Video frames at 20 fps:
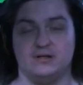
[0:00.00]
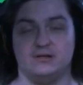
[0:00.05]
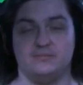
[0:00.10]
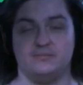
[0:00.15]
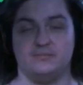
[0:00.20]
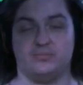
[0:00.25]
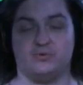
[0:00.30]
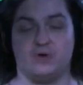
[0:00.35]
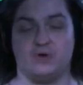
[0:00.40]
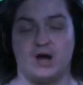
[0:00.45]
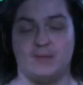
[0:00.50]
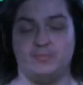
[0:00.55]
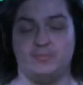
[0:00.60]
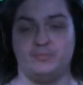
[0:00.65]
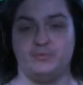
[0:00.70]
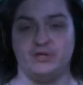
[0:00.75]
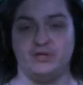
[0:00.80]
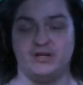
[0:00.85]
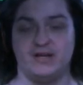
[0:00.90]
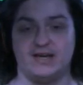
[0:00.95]

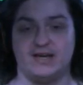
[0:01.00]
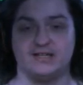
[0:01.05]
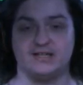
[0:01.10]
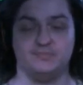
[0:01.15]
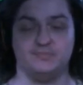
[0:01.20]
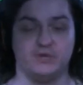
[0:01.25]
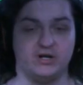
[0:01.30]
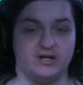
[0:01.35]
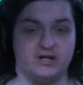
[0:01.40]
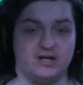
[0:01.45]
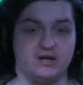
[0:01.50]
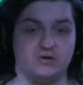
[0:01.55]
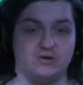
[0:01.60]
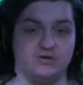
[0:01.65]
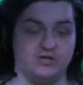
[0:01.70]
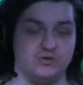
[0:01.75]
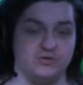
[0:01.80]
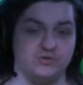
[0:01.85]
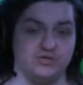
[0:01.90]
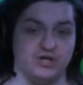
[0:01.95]
probably next Monday or
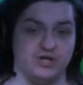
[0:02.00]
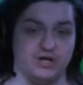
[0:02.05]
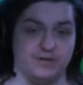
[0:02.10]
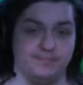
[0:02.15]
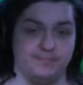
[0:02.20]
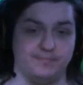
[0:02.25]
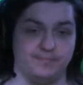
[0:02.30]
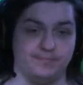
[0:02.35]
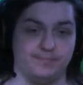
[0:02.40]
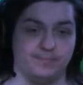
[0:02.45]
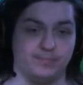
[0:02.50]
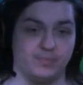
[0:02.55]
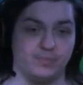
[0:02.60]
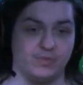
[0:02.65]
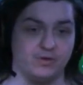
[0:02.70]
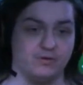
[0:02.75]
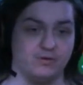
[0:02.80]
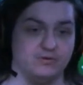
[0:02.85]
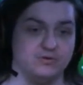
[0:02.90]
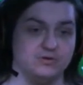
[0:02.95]
Tuesday,
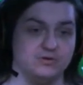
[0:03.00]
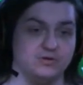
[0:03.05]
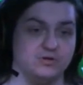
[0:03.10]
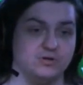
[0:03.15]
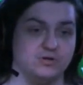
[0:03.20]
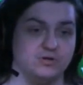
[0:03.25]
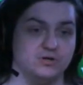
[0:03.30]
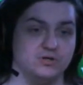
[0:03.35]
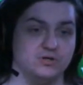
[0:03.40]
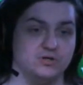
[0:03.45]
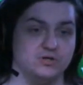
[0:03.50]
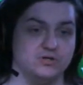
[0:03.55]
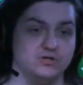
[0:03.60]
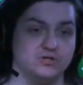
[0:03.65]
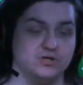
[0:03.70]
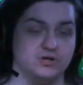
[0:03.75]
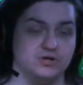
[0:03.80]
so